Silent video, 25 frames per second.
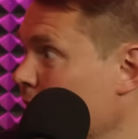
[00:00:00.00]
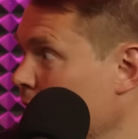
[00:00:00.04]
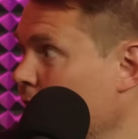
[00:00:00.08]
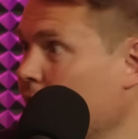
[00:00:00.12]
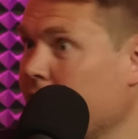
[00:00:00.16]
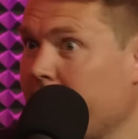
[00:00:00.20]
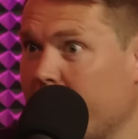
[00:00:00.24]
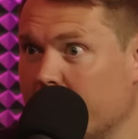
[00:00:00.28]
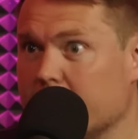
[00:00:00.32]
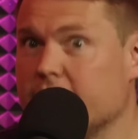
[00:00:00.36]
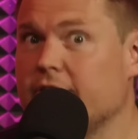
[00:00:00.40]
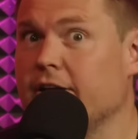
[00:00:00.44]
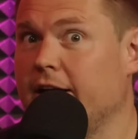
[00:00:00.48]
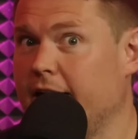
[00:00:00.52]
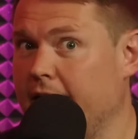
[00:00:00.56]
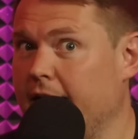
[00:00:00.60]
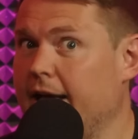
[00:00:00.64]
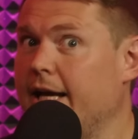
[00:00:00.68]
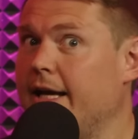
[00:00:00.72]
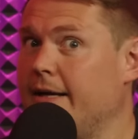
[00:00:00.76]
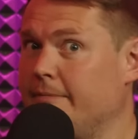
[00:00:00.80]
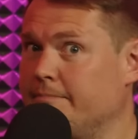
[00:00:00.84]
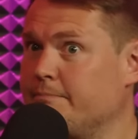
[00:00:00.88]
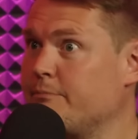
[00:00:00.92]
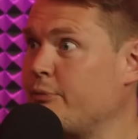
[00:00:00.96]
like,
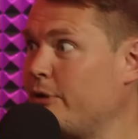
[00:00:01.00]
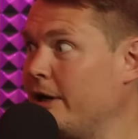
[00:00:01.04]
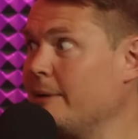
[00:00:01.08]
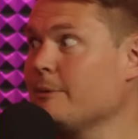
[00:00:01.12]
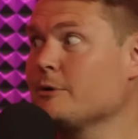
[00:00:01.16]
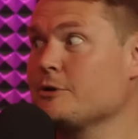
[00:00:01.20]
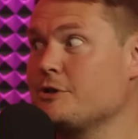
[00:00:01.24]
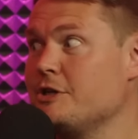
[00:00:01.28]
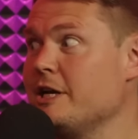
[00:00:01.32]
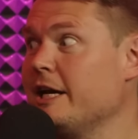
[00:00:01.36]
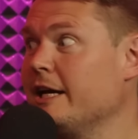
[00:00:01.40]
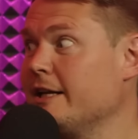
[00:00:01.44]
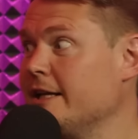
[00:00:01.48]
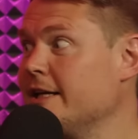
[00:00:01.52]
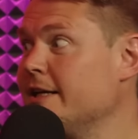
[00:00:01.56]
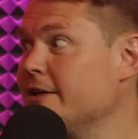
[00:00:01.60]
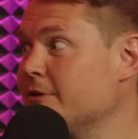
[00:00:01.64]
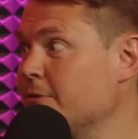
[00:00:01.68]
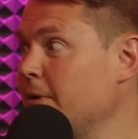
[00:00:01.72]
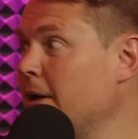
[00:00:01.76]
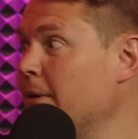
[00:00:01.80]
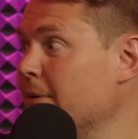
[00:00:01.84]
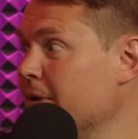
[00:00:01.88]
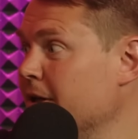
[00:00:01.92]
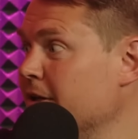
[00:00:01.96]
they pretty much nail it as
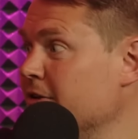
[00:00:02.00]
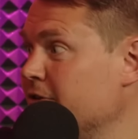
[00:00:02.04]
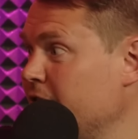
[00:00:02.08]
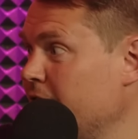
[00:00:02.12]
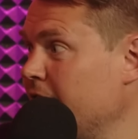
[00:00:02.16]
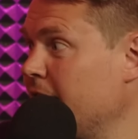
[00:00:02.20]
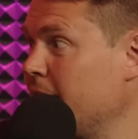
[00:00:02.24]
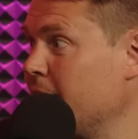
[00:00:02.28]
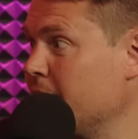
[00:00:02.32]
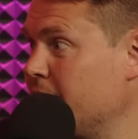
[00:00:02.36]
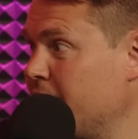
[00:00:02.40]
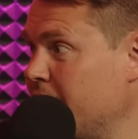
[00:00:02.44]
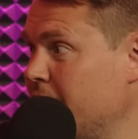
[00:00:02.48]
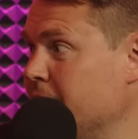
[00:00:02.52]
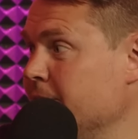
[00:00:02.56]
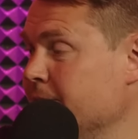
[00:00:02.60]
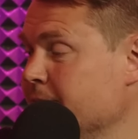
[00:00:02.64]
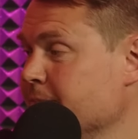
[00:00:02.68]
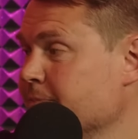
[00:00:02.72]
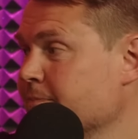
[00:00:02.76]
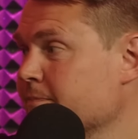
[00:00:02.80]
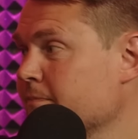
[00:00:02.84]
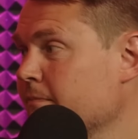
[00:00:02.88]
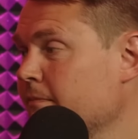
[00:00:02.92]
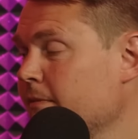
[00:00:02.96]
well with Inside Out 2.
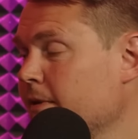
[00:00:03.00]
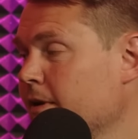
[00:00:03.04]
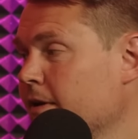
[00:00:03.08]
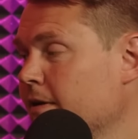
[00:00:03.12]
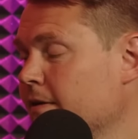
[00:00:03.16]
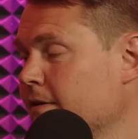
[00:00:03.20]
My mate,